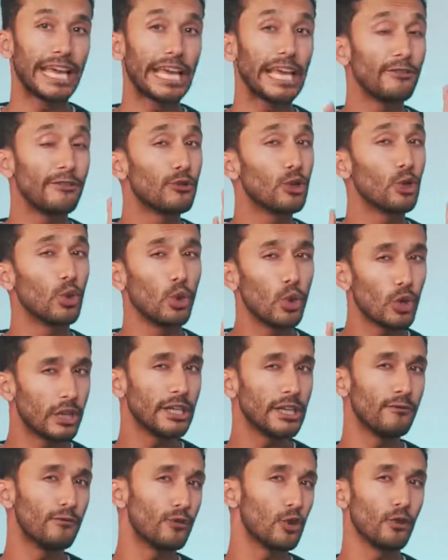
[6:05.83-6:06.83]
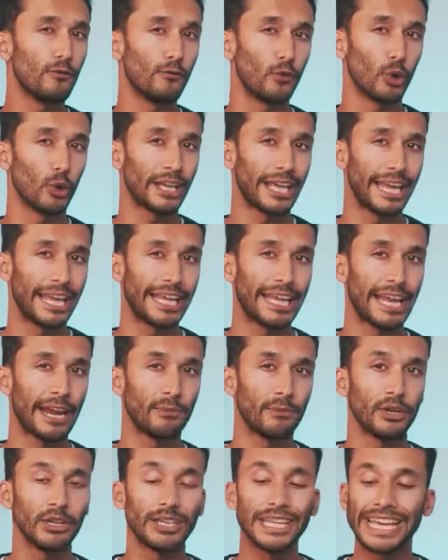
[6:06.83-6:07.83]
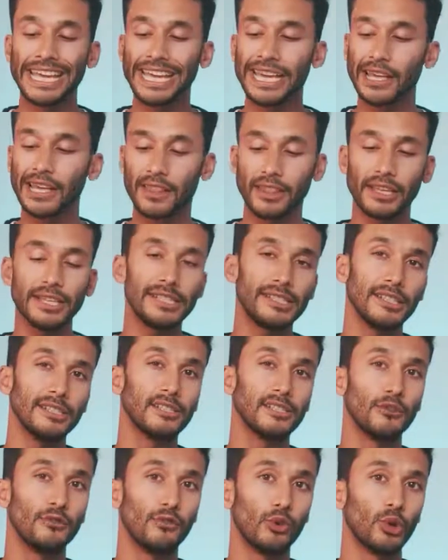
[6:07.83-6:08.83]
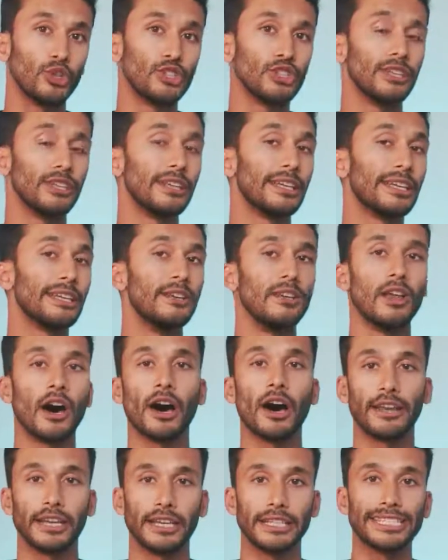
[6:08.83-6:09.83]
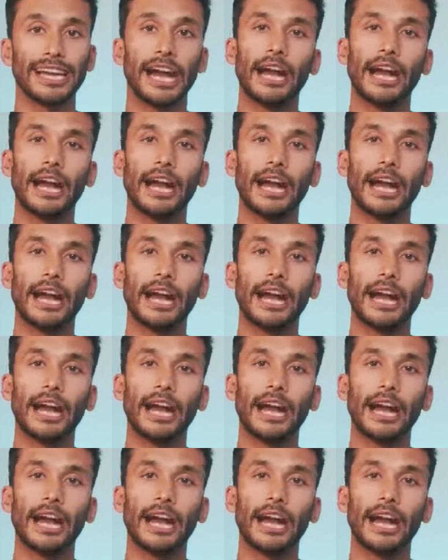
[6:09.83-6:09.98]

If you're looking for a 4K camera, this is unfortunately not it.